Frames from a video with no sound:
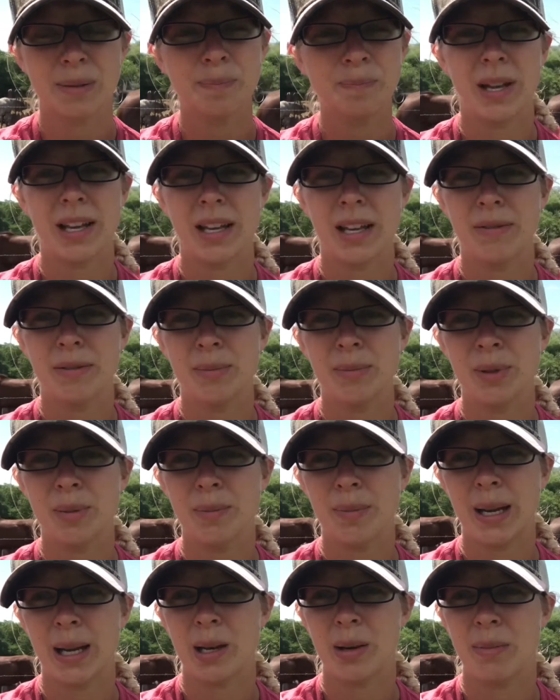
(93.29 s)
We gave him
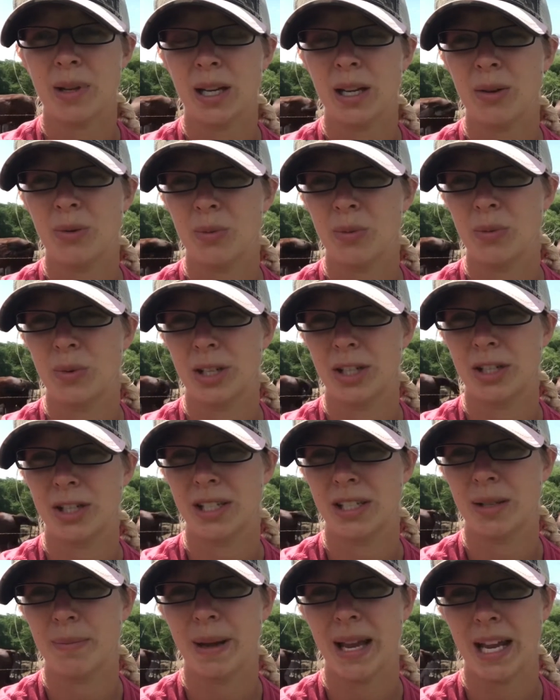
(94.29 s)
some Banamine, which
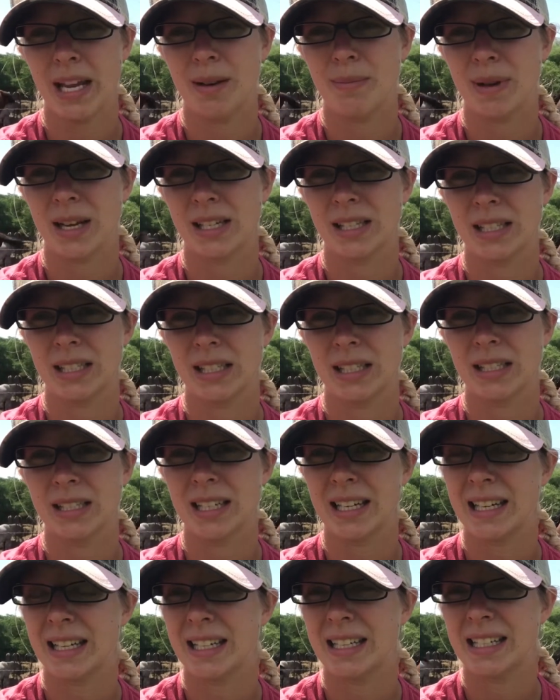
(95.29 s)
is a pain medicine,
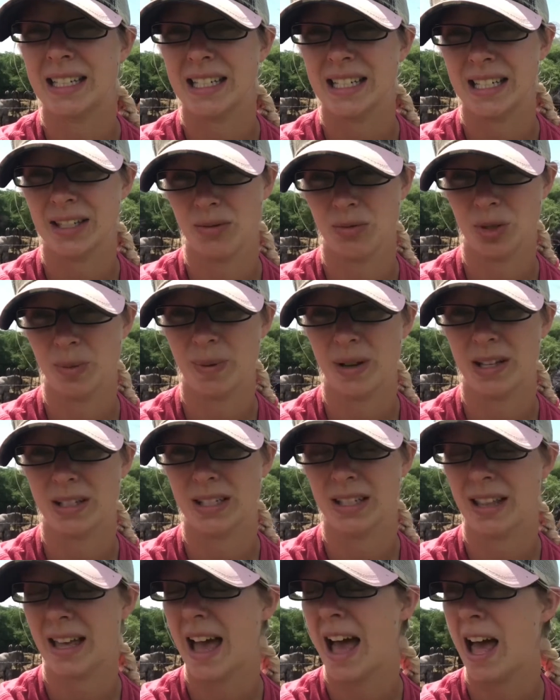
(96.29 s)
and he didn't
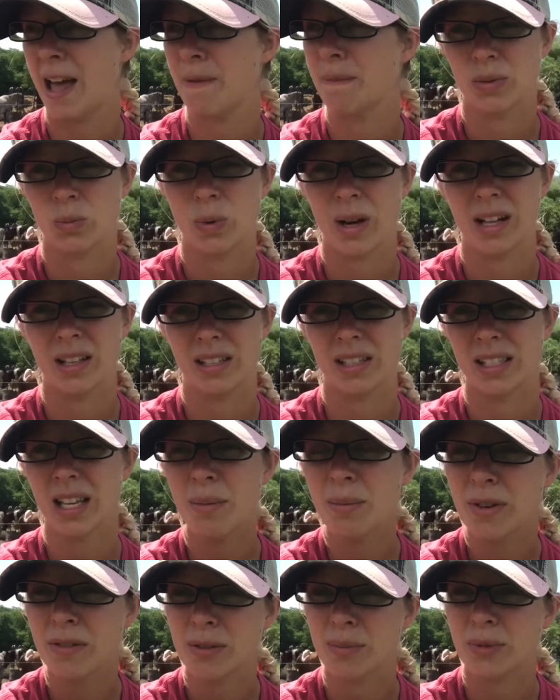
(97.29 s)
respond to that as well as
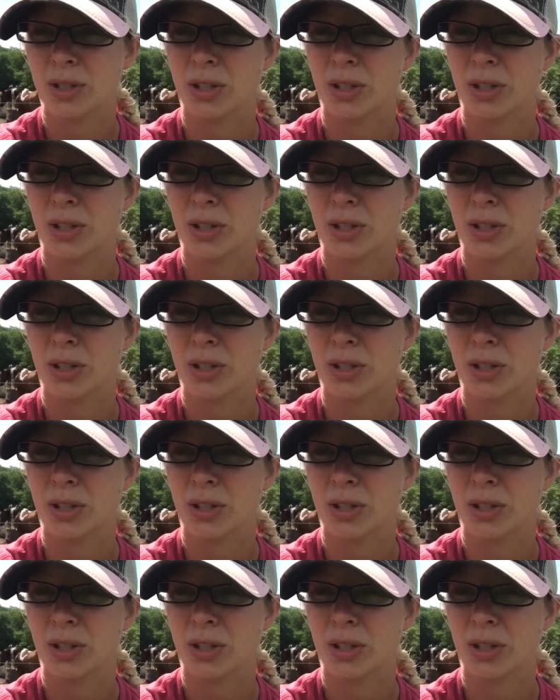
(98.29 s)
some of them